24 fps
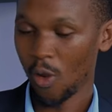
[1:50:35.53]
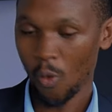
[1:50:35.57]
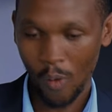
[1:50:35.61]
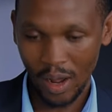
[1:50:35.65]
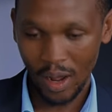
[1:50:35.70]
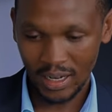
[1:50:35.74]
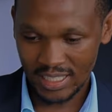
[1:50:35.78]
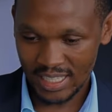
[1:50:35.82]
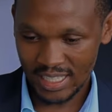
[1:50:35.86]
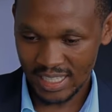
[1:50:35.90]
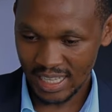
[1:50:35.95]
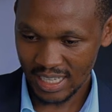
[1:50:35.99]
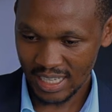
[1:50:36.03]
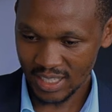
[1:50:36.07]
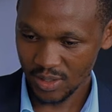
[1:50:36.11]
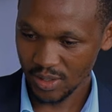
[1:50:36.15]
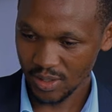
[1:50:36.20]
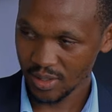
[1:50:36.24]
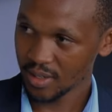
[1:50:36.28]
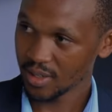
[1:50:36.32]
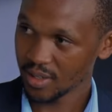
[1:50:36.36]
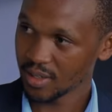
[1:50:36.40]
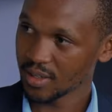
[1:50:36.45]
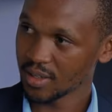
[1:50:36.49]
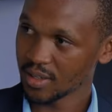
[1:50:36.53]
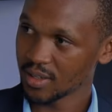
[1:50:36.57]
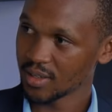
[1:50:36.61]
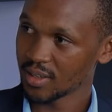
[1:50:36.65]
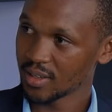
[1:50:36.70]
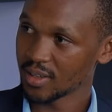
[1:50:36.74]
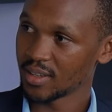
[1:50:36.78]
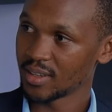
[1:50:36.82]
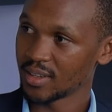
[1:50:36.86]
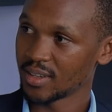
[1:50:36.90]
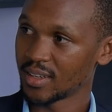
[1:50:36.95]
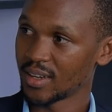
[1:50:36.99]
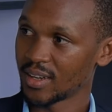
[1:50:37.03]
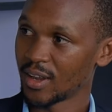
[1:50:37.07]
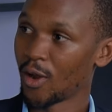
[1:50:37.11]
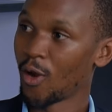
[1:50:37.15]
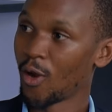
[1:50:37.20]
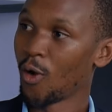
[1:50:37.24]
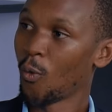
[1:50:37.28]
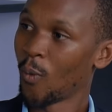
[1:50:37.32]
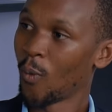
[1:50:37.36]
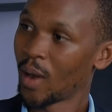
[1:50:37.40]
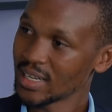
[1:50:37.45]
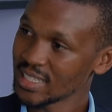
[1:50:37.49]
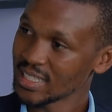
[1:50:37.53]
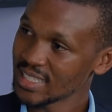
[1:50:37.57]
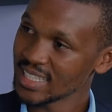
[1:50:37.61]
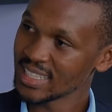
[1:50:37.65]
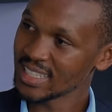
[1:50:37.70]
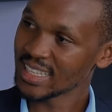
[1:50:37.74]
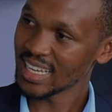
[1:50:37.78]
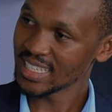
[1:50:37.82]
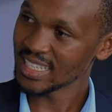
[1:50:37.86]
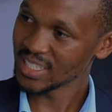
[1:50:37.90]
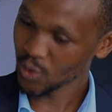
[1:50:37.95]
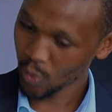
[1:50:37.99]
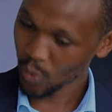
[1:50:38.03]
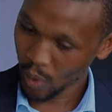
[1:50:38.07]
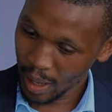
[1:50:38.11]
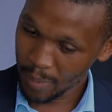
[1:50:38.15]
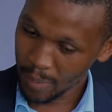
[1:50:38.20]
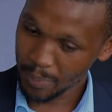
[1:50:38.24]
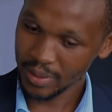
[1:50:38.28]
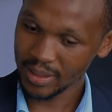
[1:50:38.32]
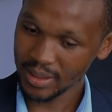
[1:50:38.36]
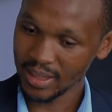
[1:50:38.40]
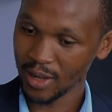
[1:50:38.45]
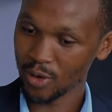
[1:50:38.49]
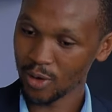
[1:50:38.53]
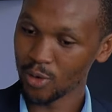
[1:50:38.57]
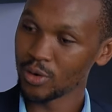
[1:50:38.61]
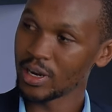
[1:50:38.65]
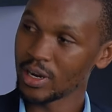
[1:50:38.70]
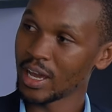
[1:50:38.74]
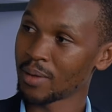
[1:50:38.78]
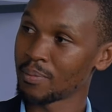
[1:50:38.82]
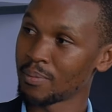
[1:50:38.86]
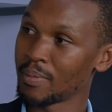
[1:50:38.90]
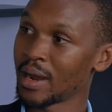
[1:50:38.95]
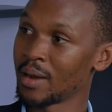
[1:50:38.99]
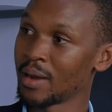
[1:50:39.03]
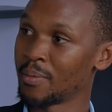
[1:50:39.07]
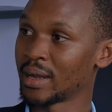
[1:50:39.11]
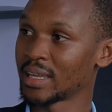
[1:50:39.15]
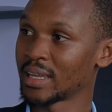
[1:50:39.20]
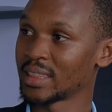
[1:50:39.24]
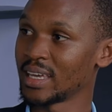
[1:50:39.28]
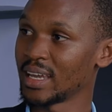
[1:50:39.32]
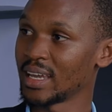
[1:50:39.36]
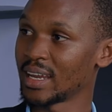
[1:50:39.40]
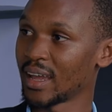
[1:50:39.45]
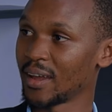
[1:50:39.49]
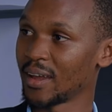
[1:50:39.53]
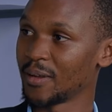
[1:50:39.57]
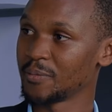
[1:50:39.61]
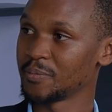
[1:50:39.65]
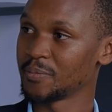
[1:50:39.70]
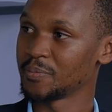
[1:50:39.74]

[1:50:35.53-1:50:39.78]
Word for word: Once it is a chemical. Once it has wiped the good and bad bacteria,